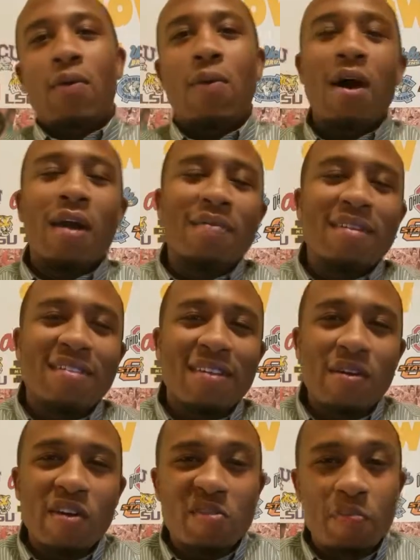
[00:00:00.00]
Welcome to the
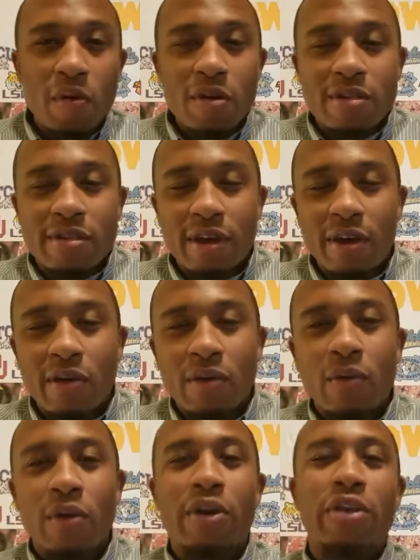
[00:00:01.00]
Zono Sports Show,
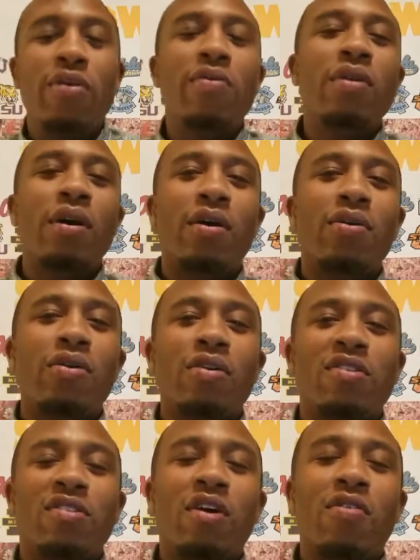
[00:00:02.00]
where you know
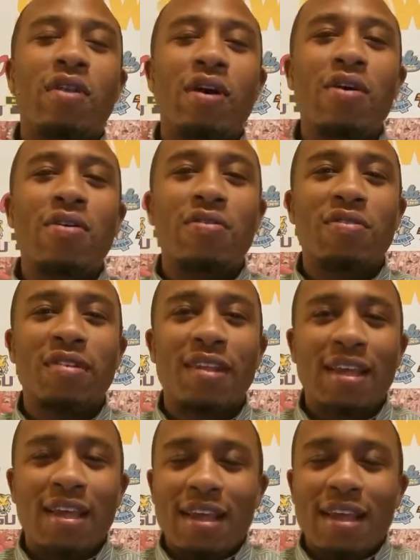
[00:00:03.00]
Zo knows.